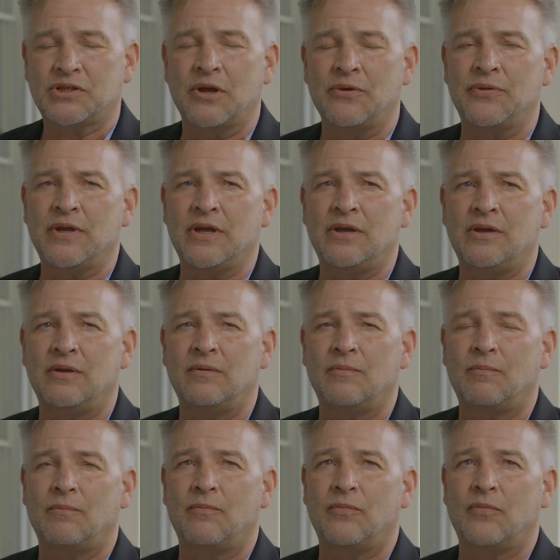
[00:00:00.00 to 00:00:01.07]
So the
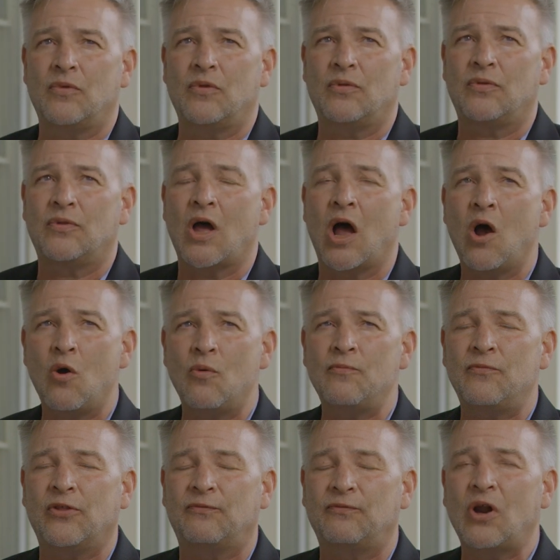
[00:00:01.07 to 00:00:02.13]

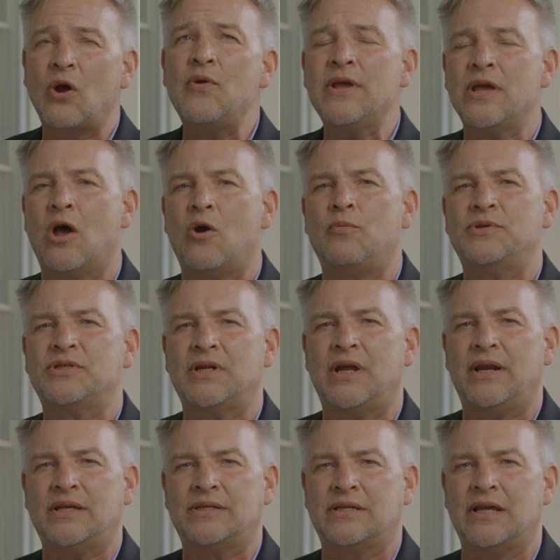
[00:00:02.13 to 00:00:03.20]
floating
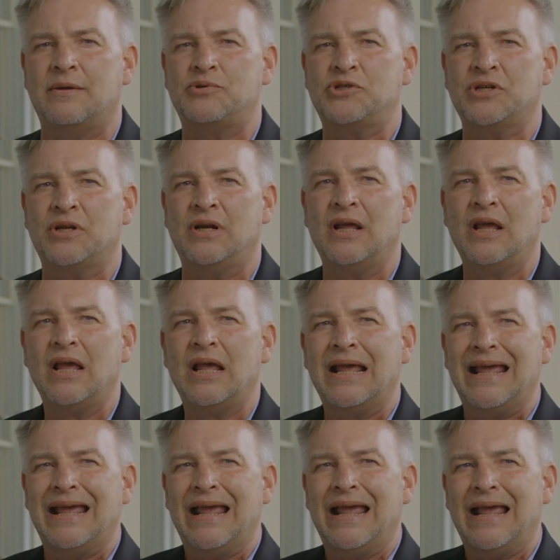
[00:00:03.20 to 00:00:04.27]
homestead exemption
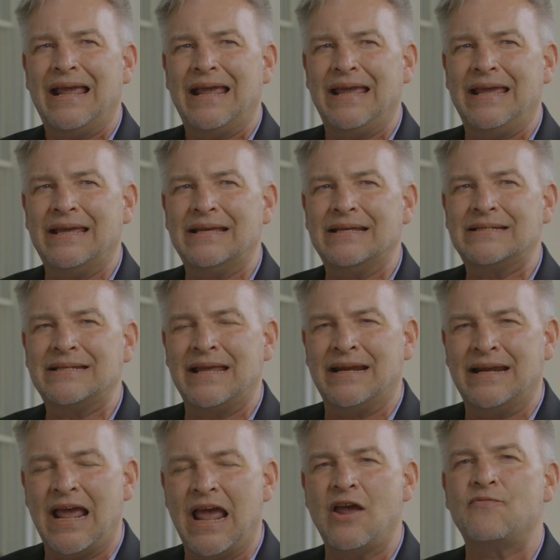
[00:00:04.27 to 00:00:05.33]
is
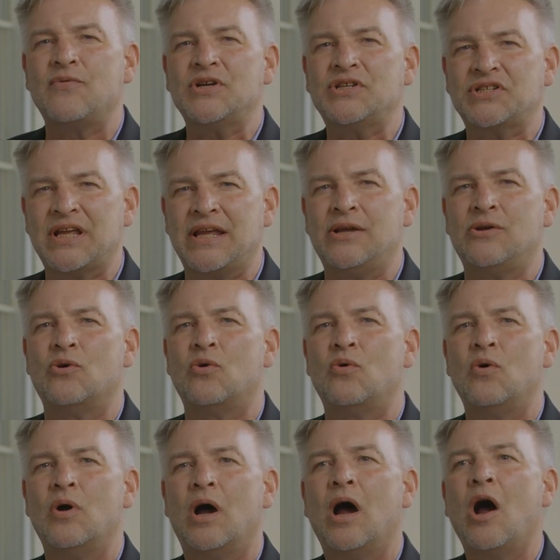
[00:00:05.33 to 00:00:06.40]
in every
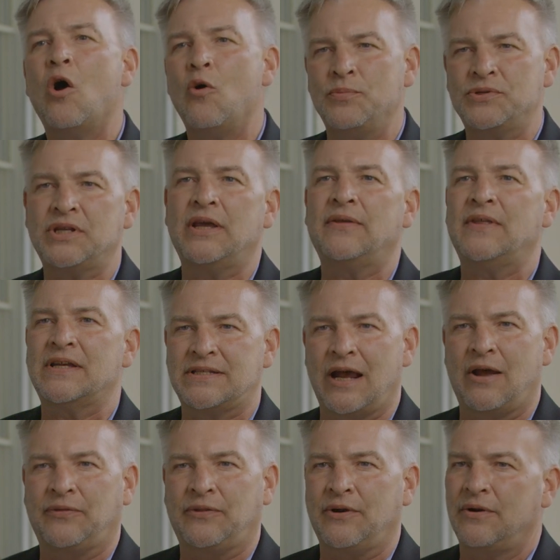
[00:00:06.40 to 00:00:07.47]
single homestead that's
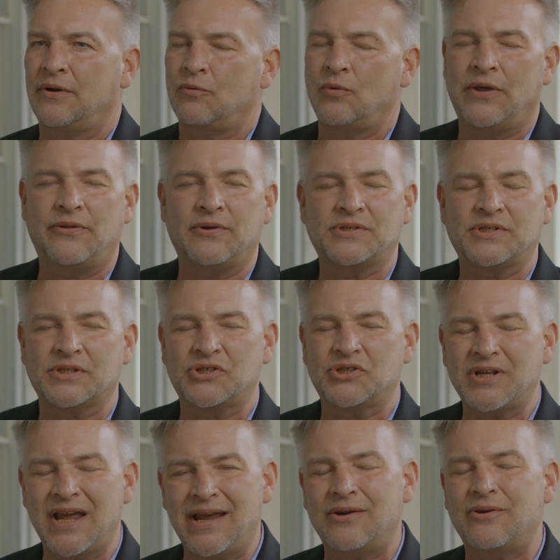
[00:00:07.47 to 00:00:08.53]
out there, whether it's a
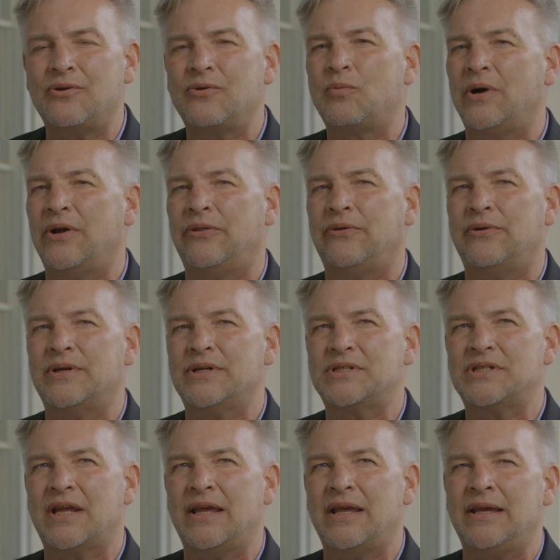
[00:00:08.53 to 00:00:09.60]
standard, whether
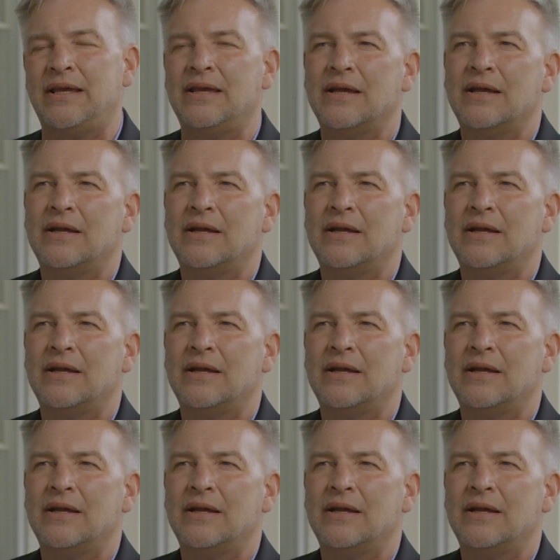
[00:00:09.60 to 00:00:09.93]
it's an